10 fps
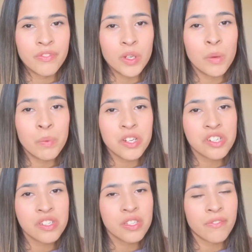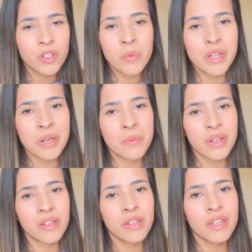don't push yourself, nobody
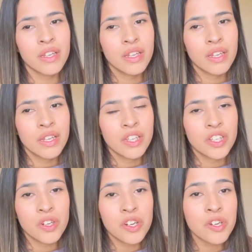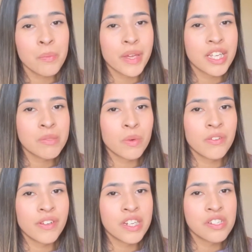will. You're your biggest
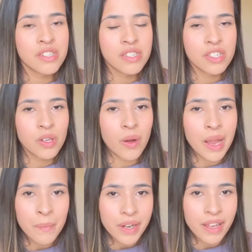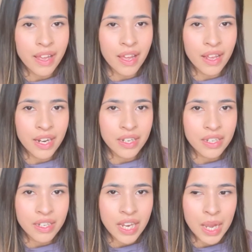motivation. So I went ahead
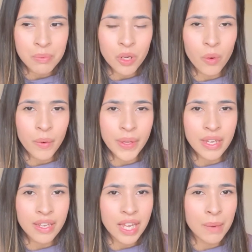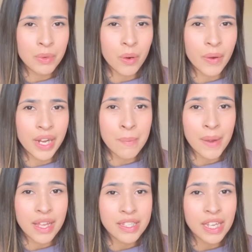and kept going and kept going. And
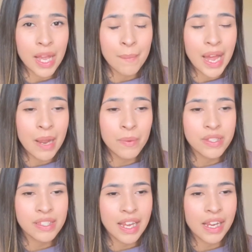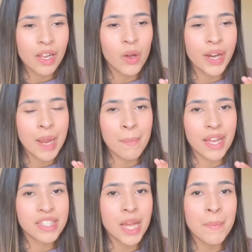by the time I was like, okay,
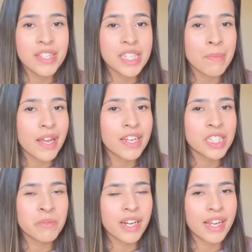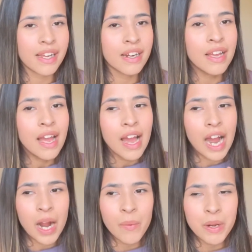by the time I see my husband again,
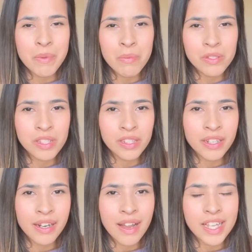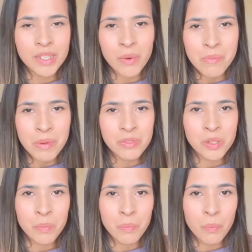I want to be able to look nice. I want to be able
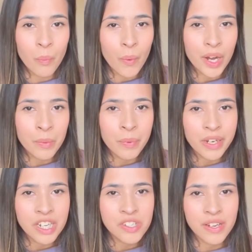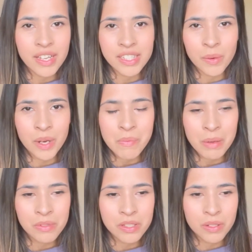to wear a pretty dress. I want to be
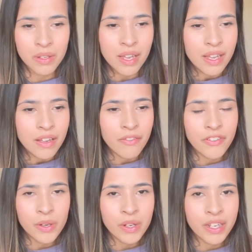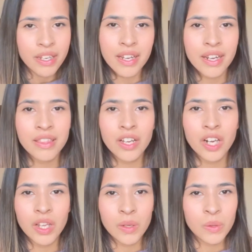able to feel good in the
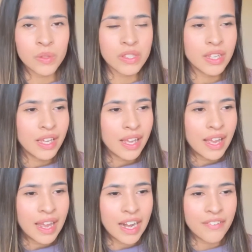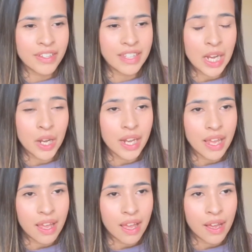clothes and everything.
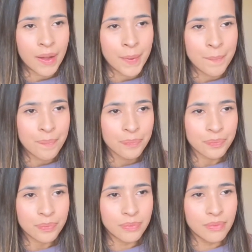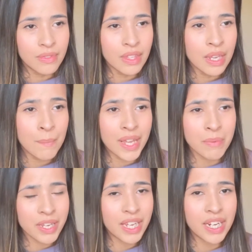By the
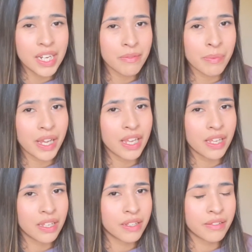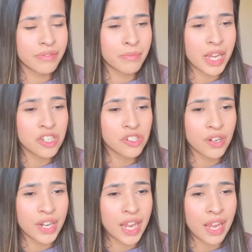beginning of my
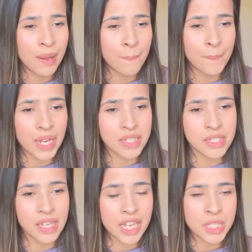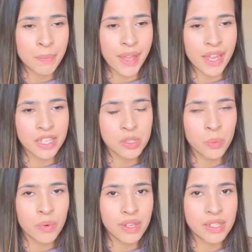journey, my size pants
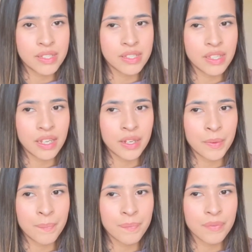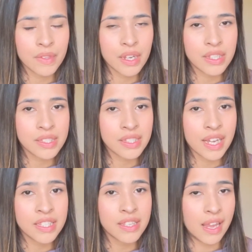was a
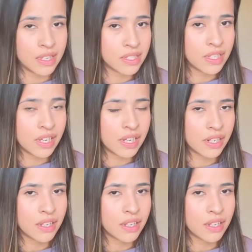size 18.